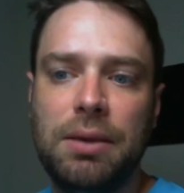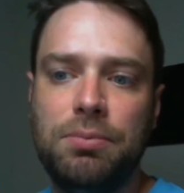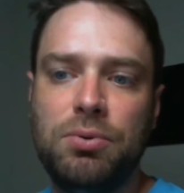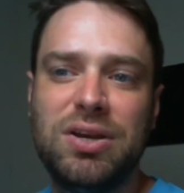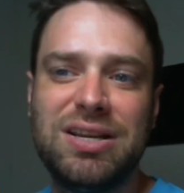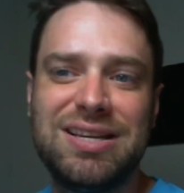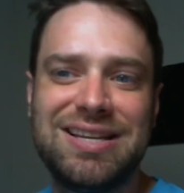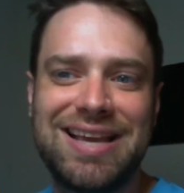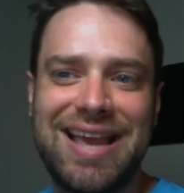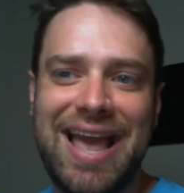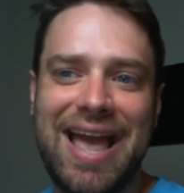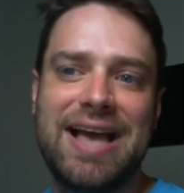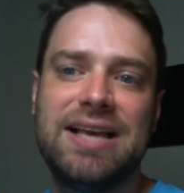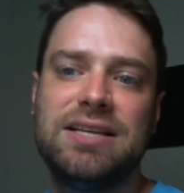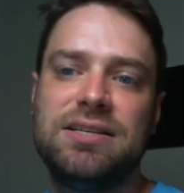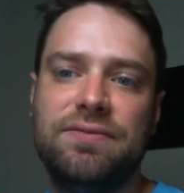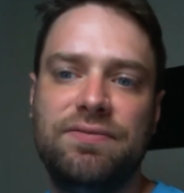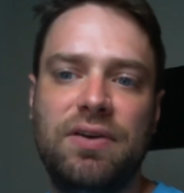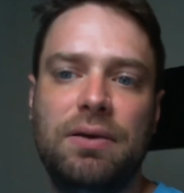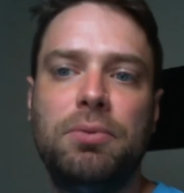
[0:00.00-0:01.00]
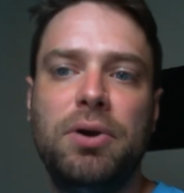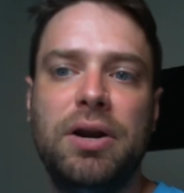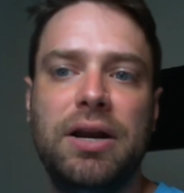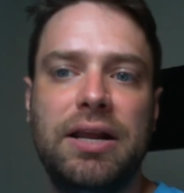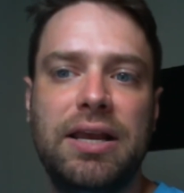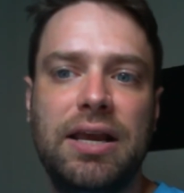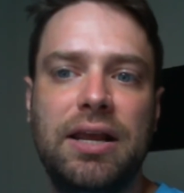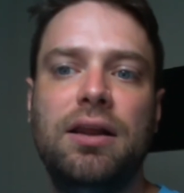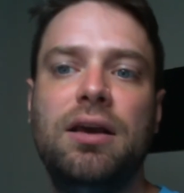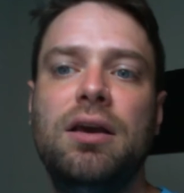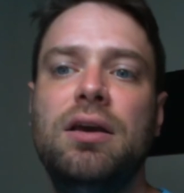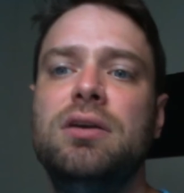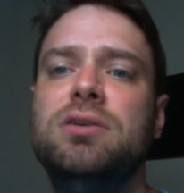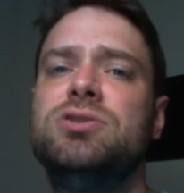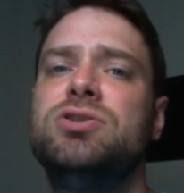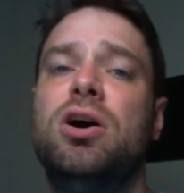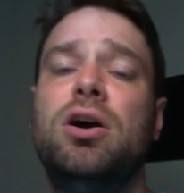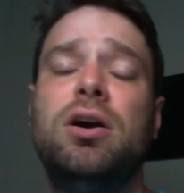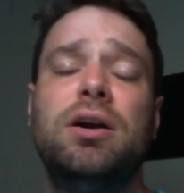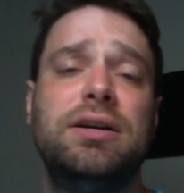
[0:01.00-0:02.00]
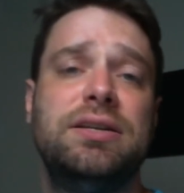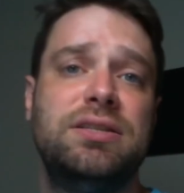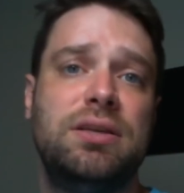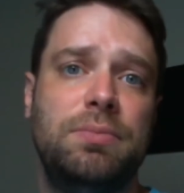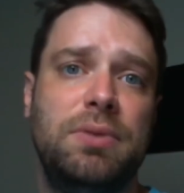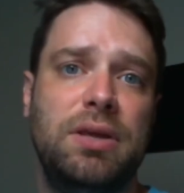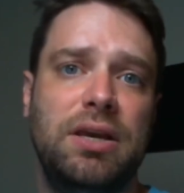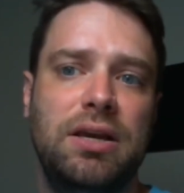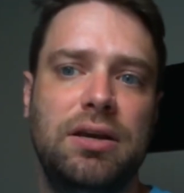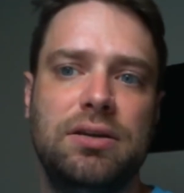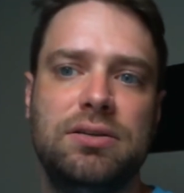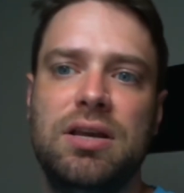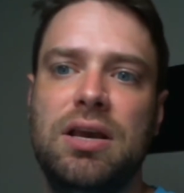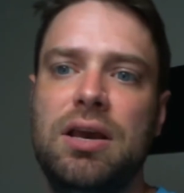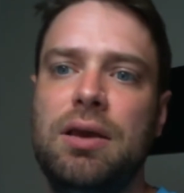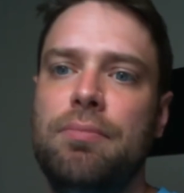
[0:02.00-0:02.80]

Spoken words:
you get to cast Ephemerate again, target something else.